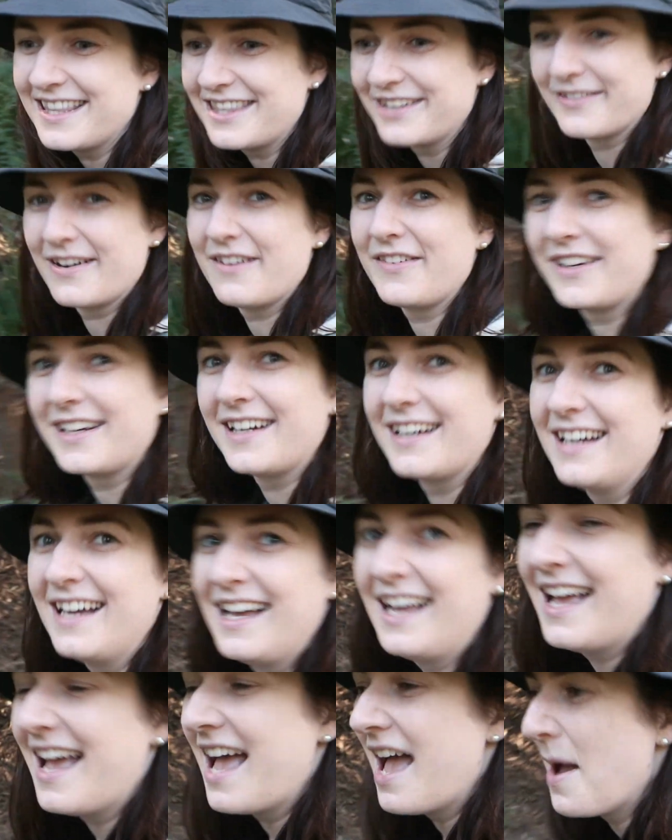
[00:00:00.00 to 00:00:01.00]
the river.
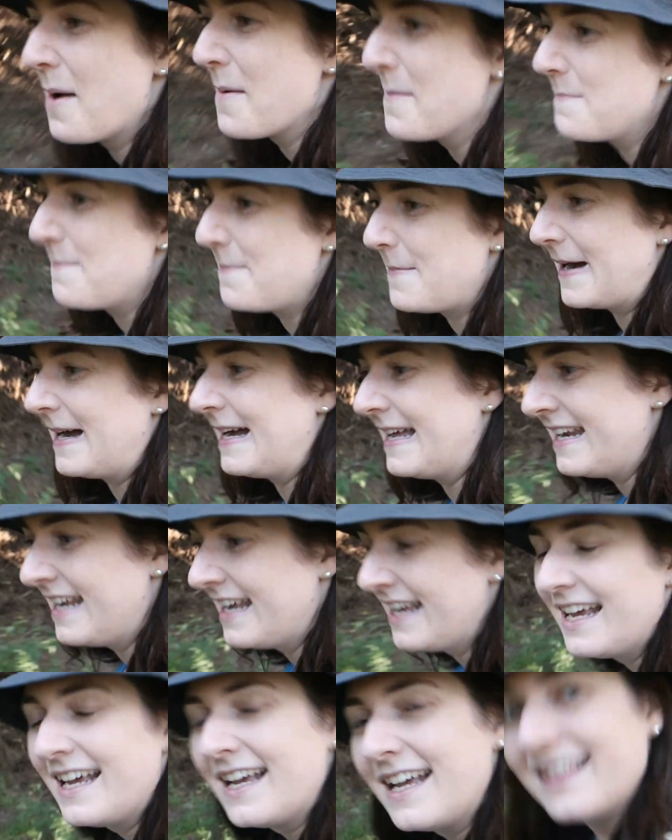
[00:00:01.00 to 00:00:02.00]
But
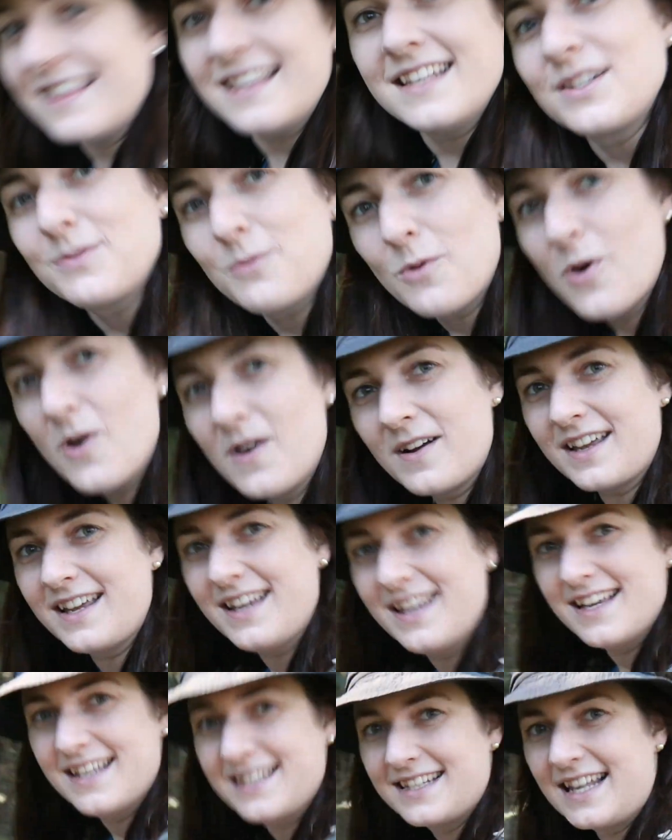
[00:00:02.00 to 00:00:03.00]
this walk
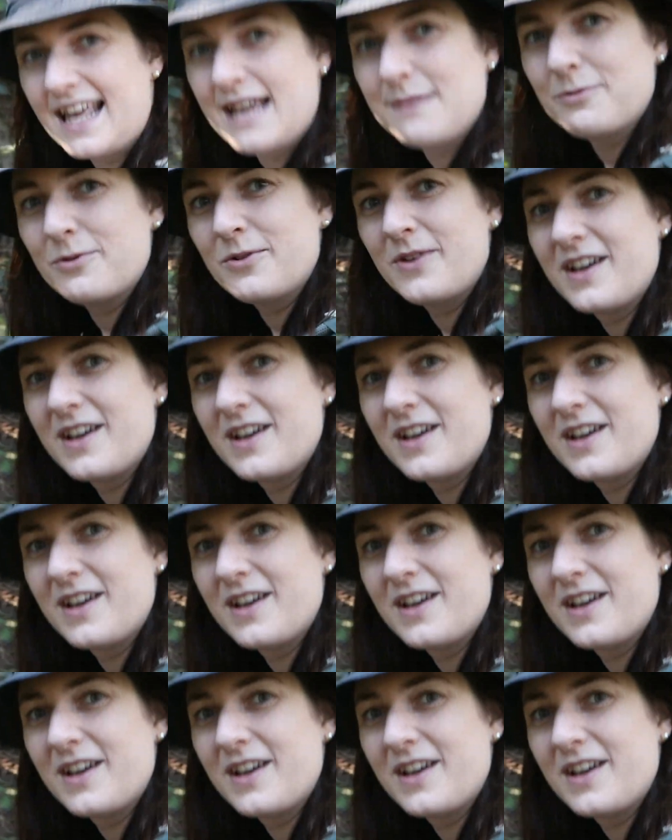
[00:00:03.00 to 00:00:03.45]
is labelled a